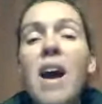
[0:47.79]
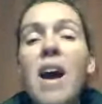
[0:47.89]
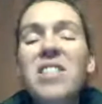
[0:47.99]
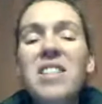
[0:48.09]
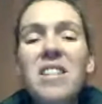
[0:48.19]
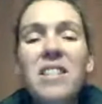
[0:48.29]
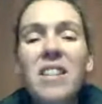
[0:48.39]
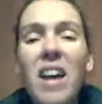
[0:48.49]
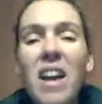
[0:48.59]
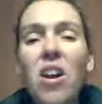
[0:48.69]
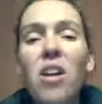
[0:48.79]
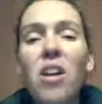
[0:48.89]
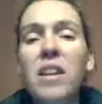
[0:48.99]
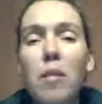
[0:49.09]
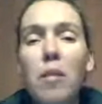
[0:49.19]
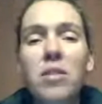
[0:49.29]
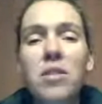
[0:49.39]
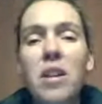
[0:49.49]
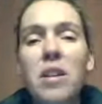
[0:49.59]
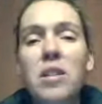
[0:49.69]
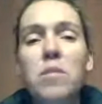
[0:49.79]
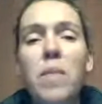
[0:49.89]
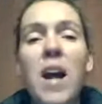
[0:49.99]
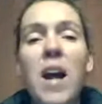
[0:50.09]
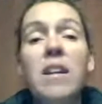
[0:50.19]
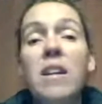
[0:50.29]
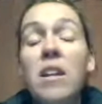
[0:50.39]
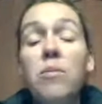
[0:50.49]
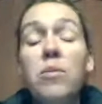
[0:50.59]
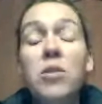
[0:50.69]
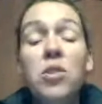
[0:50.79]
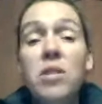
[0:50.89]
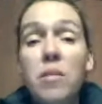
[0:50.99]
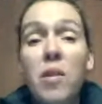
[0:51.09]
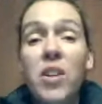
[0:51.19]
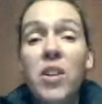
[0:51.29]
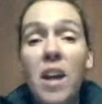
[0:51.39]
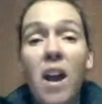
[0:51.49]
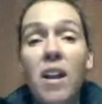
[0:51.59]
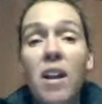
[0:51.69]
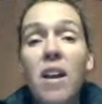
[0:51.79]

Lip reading: I just didn't like all the chemicals on his body, and he was using them every day.